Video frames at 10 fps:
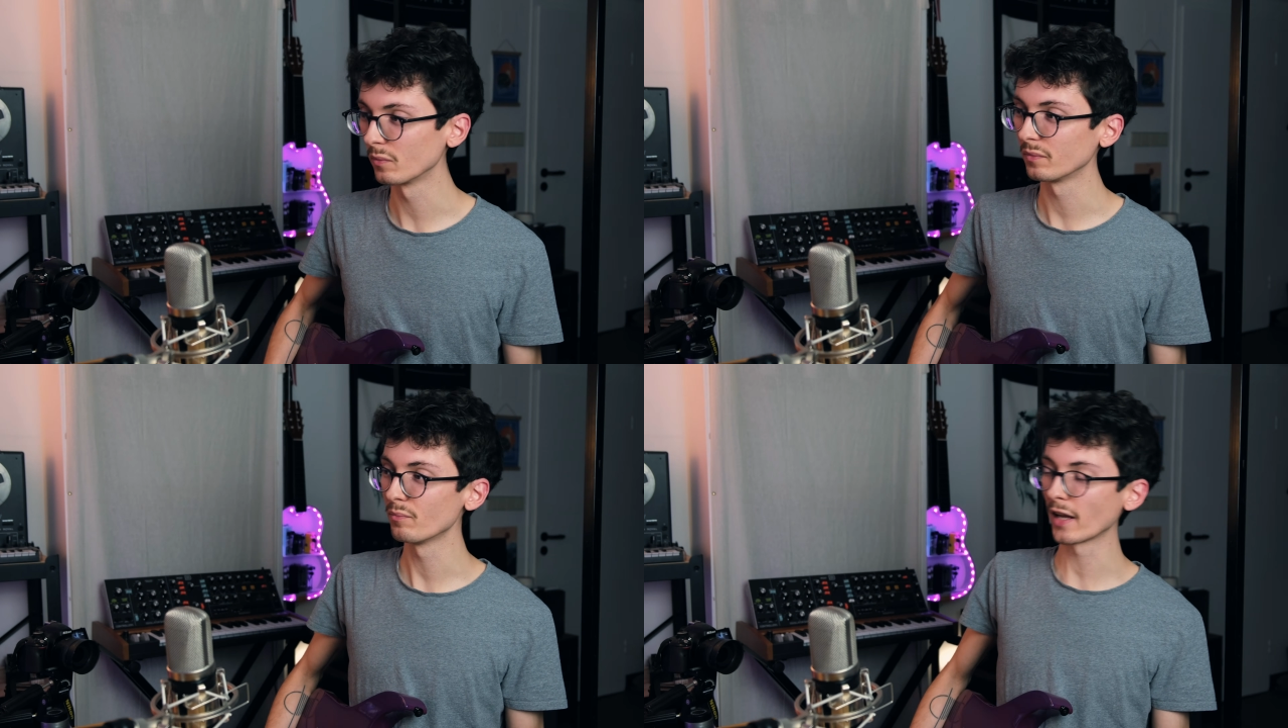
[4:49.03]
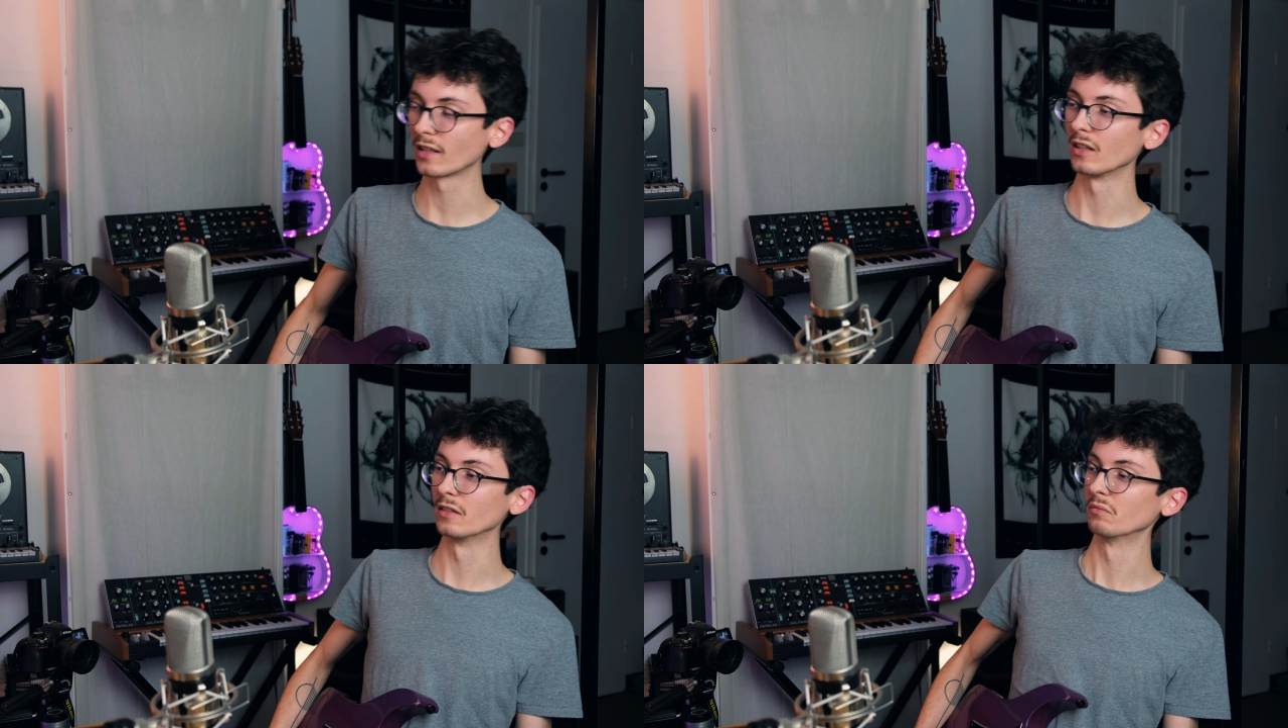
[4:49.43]

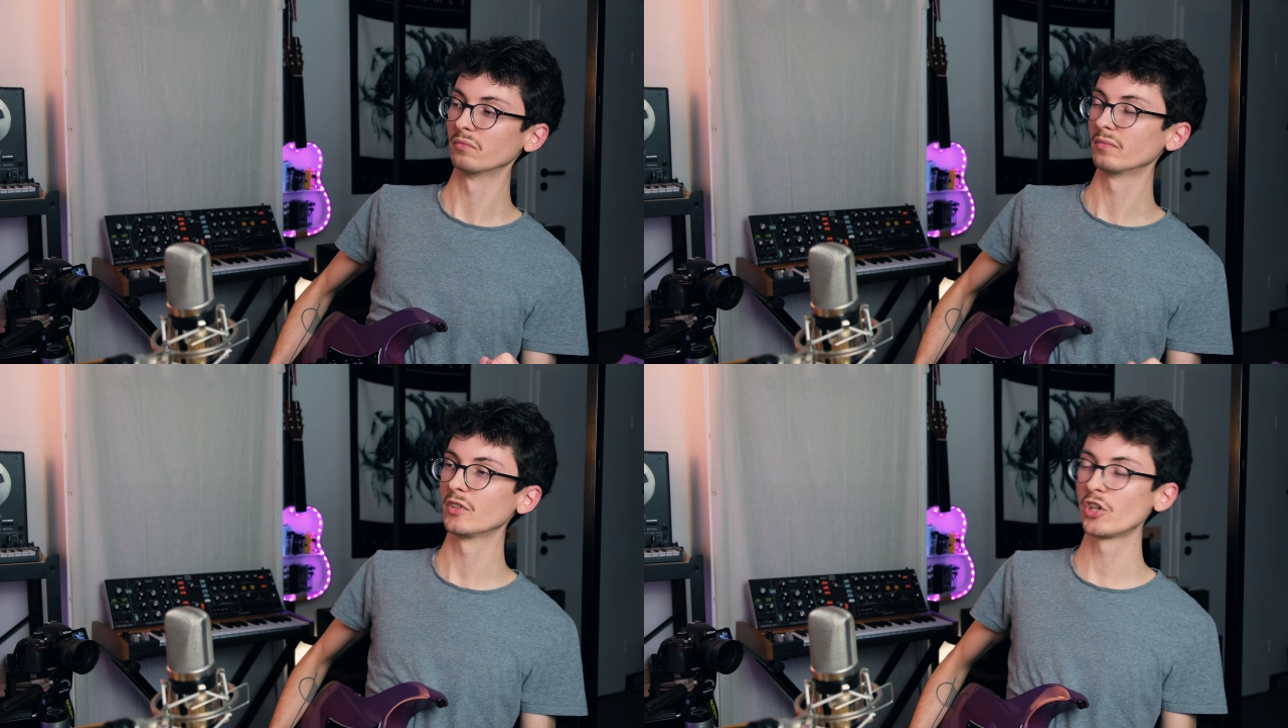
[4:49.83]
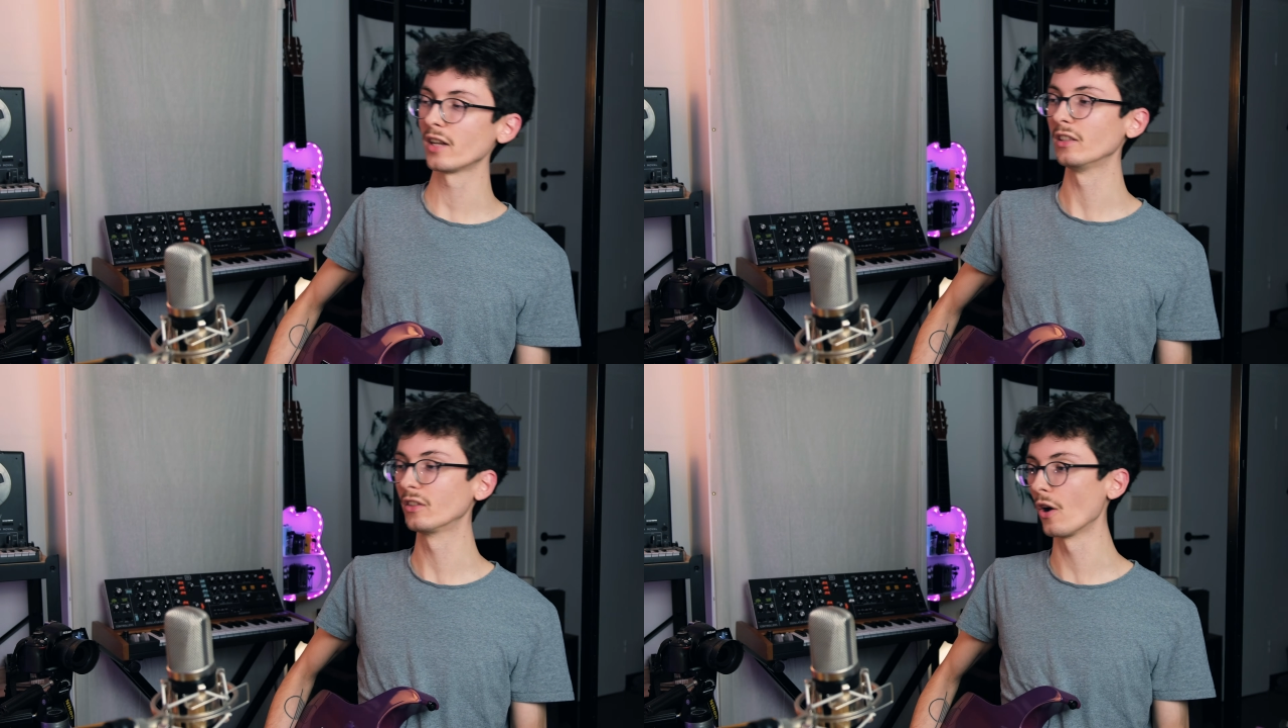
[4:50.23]
metal
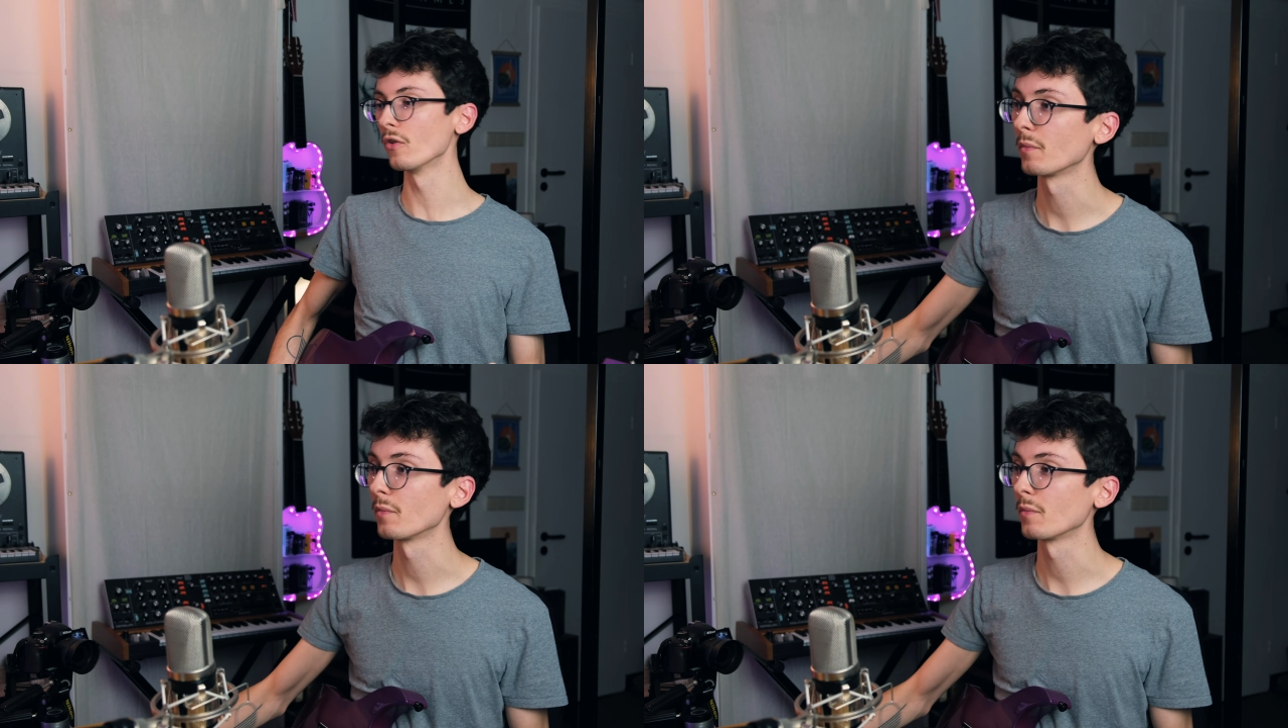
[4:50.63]
genty tone.